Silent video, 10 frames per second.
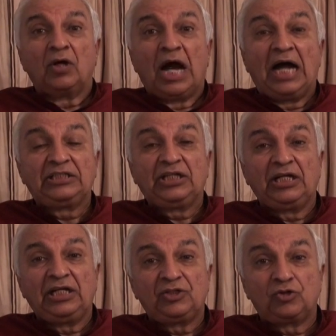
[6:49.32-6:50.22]
Haji
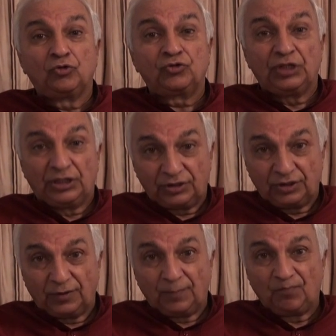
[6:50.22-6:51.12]
Ali Juice
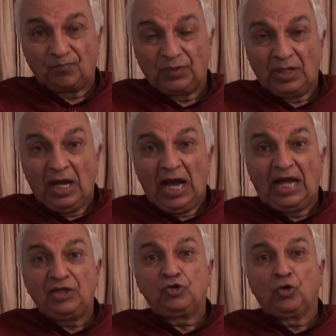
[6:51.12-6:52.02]
Center.
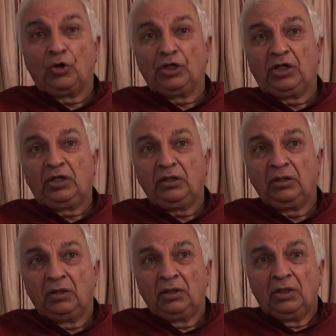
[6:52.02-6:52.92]
I showed her
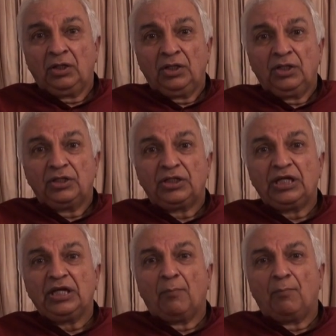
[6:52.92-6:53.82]

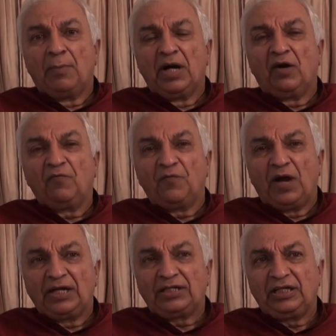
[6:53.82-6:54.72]
the number of
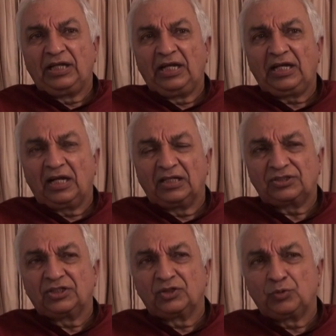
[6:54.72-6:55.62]
antennae
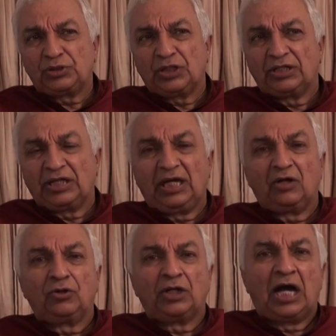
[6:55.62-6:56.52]
clusters which are
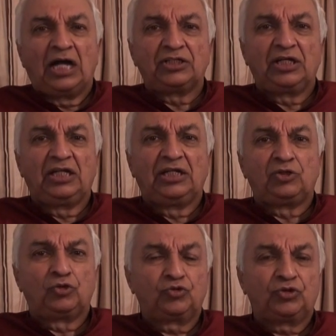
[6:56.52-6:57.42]
there on the Haji
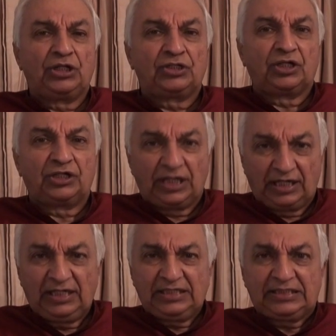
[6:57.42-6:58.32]
Ali Juice Center
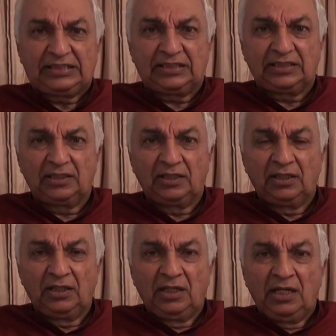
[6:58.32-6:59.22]
terrace
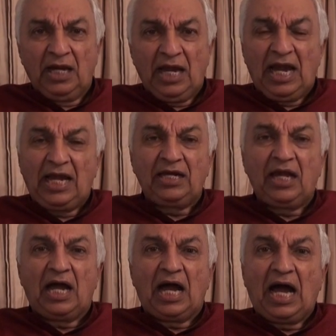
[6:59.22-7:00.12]
and
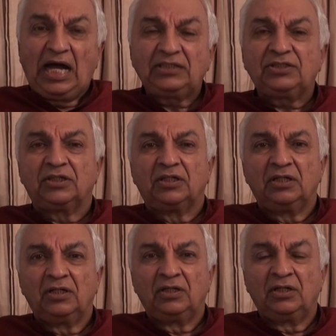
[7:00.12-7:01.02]
asked
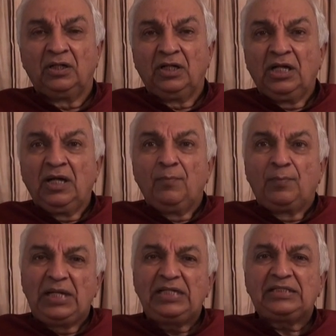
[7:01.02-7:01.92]
her,
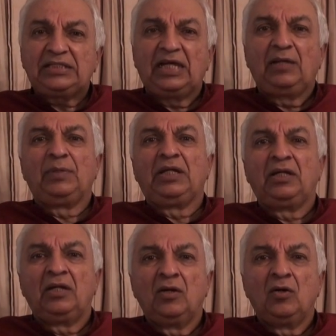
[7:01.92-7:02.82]
please tell
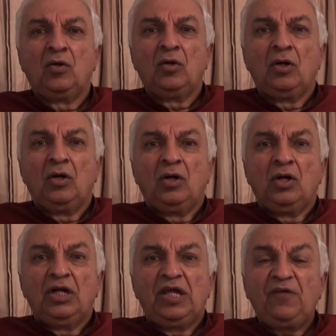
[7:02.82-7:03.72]
me
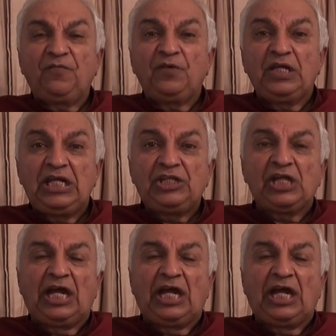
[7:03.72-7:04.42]
if each